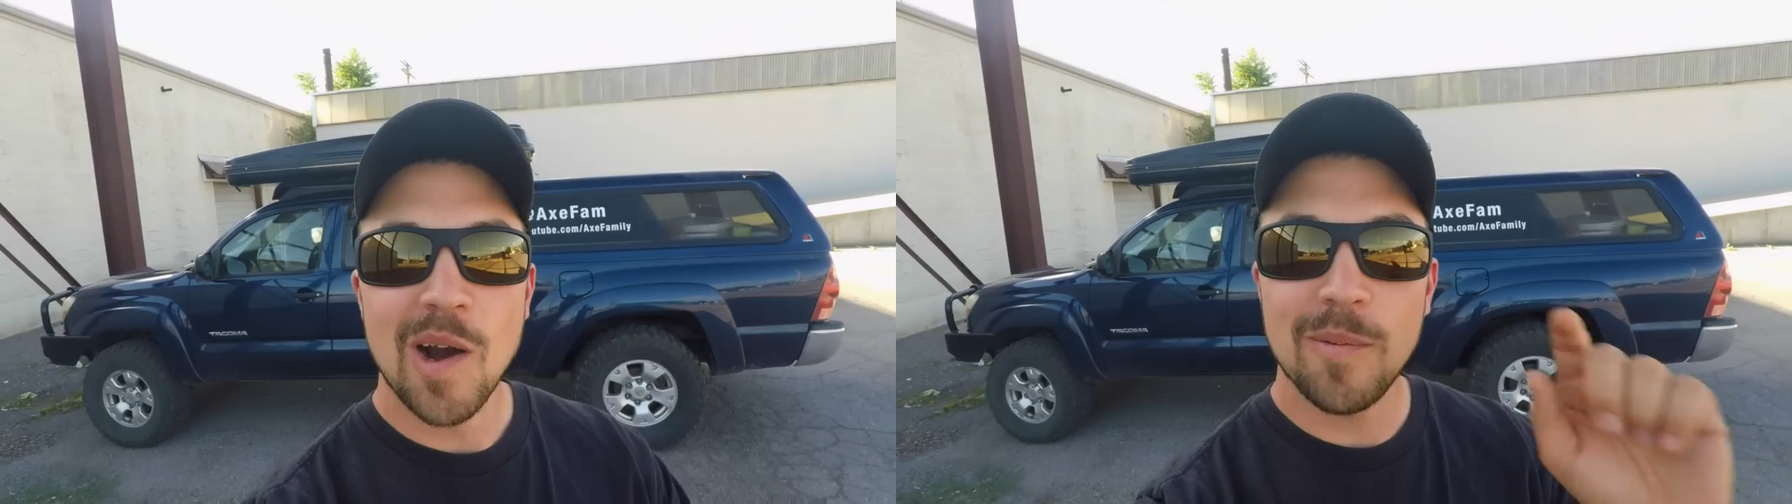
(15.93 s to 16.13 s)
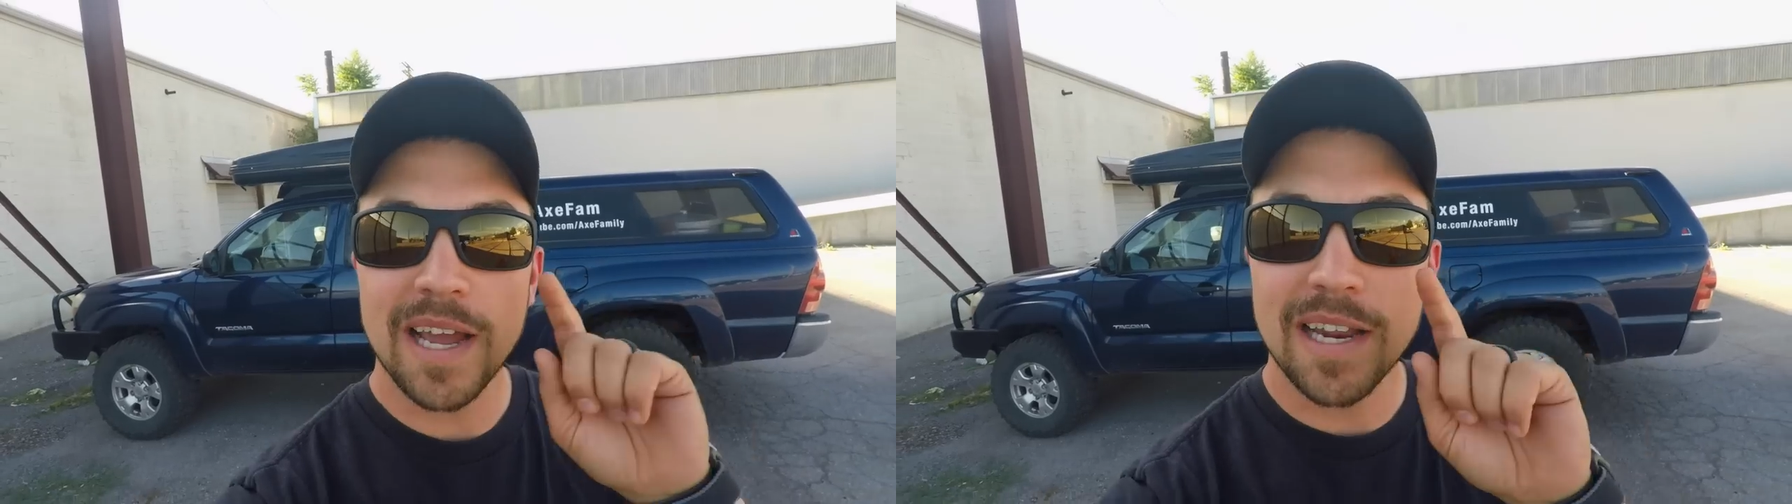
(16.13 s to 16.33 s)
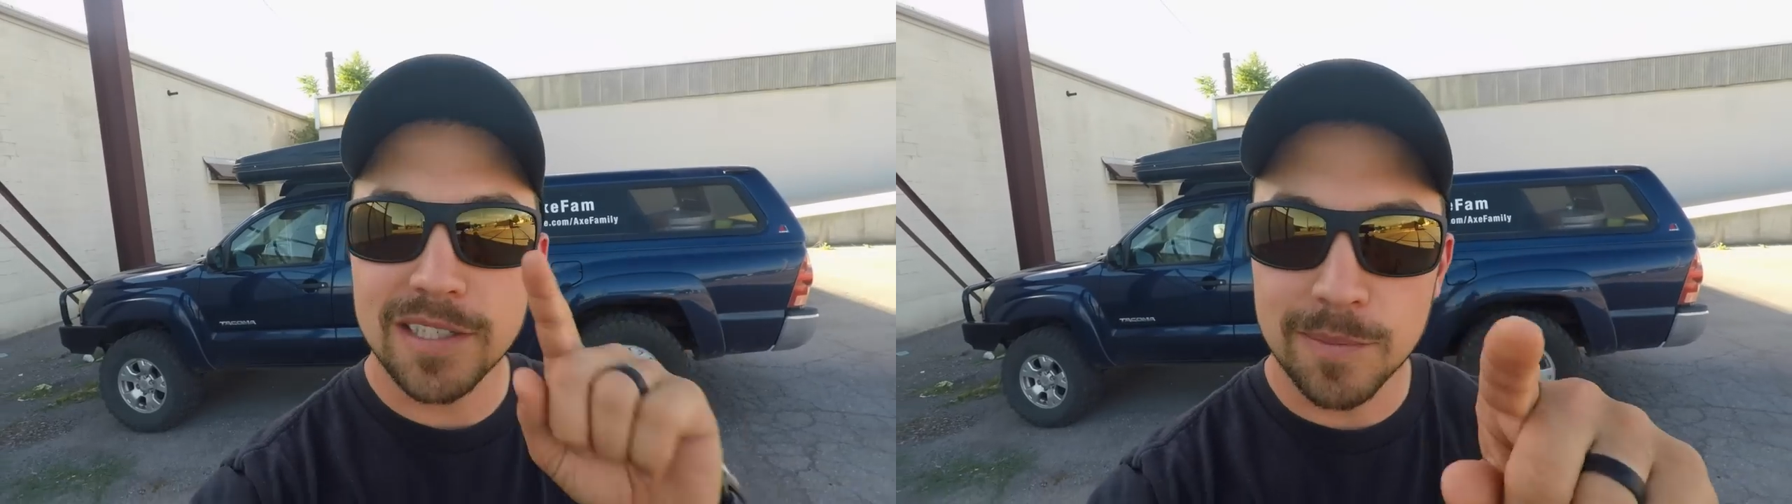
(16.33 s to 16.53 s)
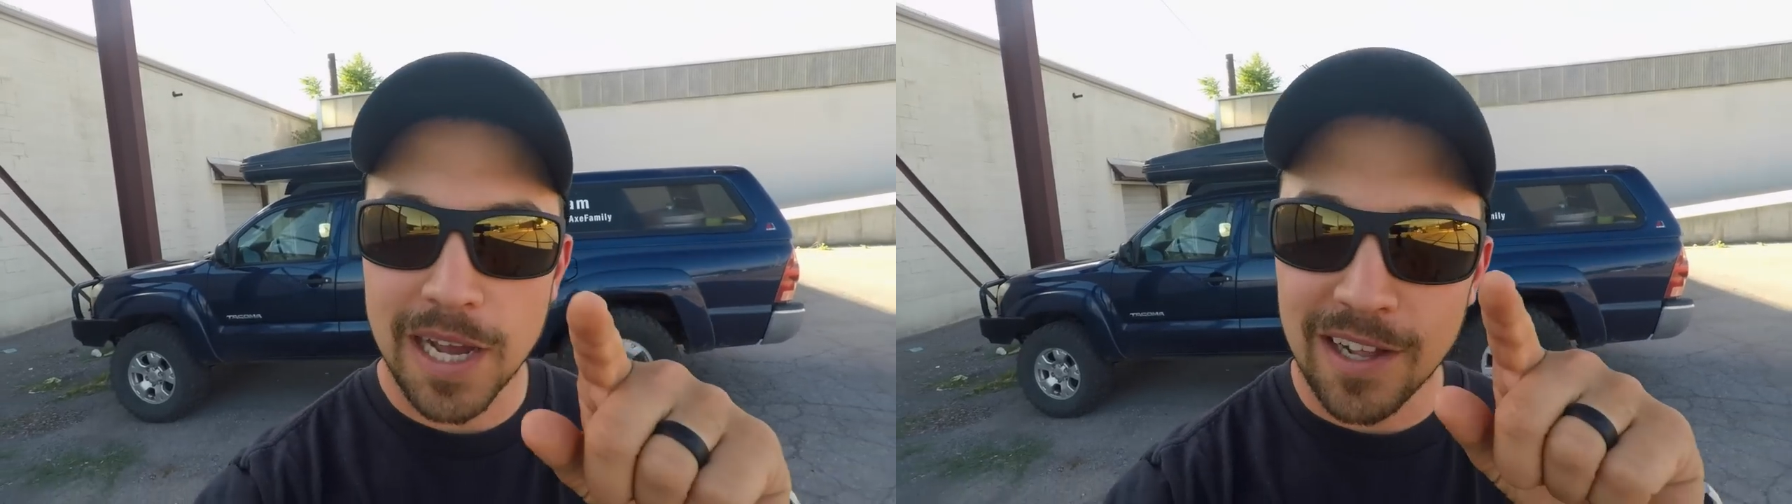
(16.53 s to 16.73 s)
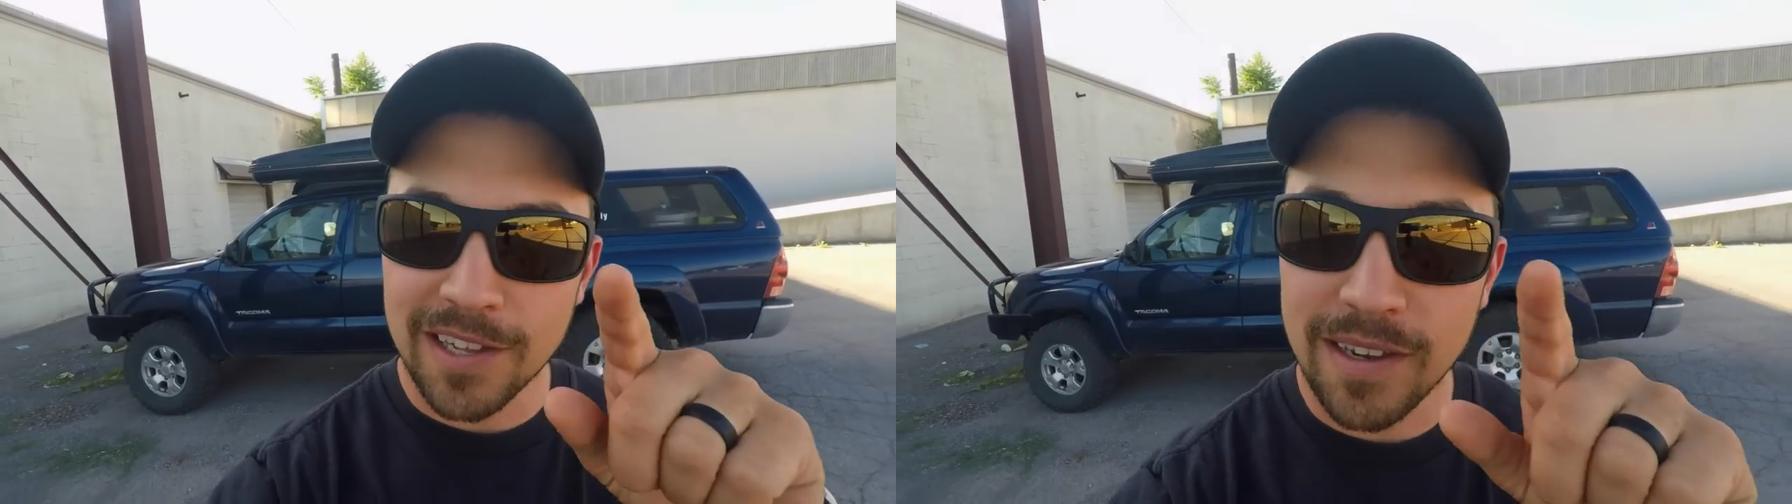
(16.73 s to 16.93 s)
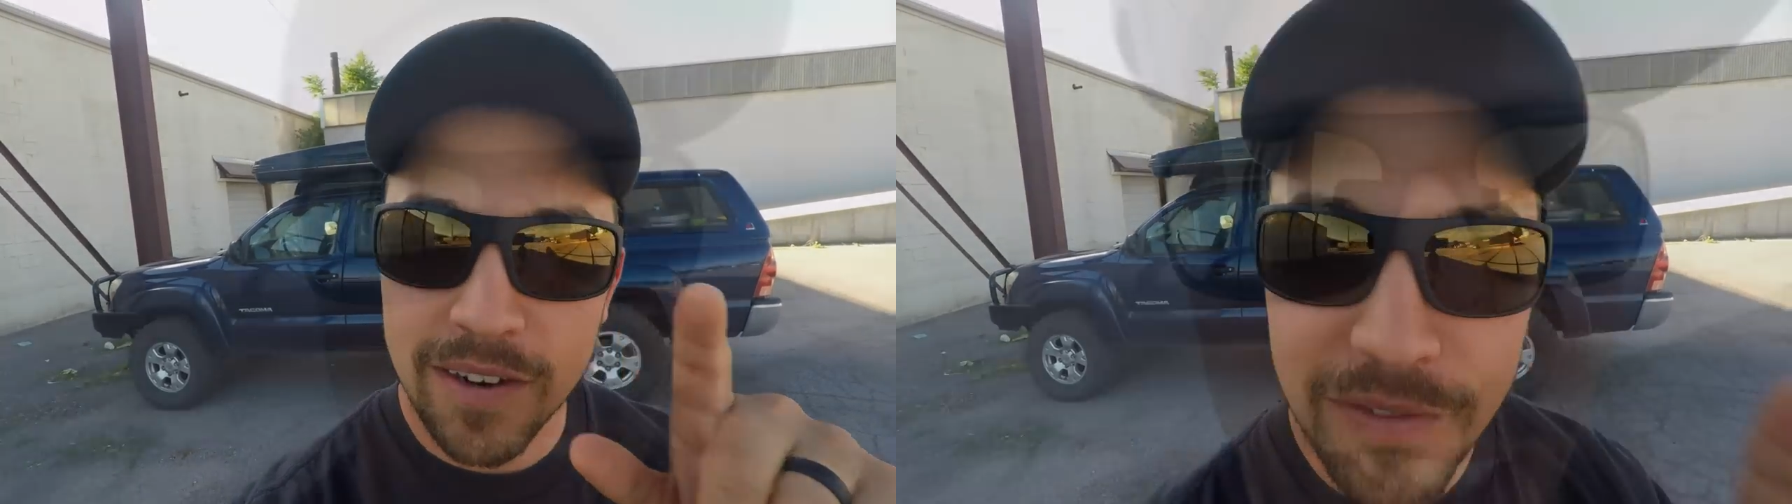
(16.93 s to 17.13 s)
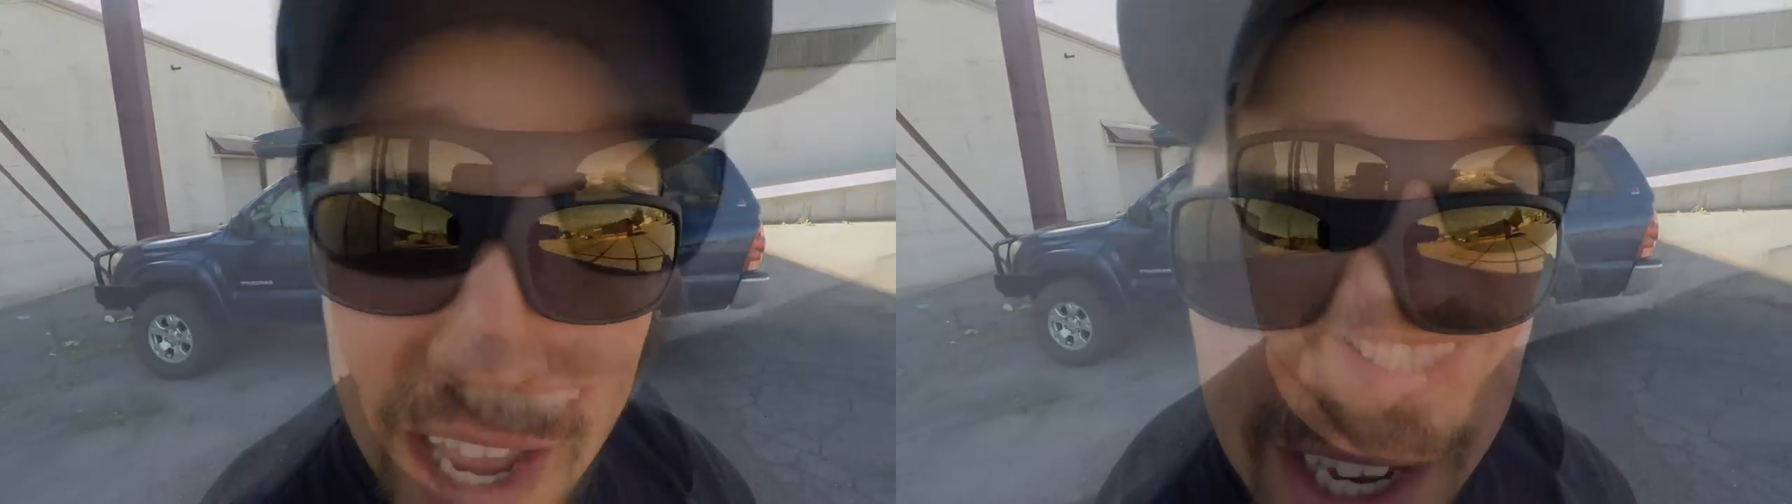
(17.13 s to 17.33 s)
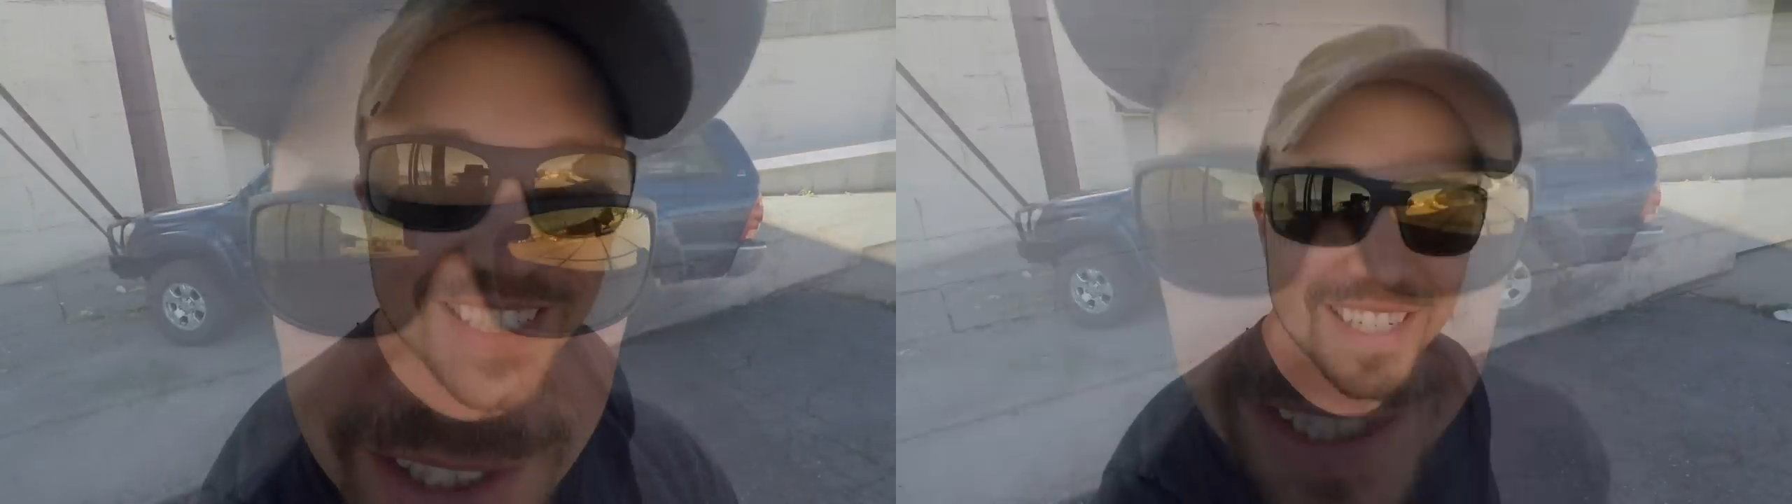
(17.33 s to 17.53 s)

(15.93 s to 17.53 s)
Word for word: Hope you got a smile on your face,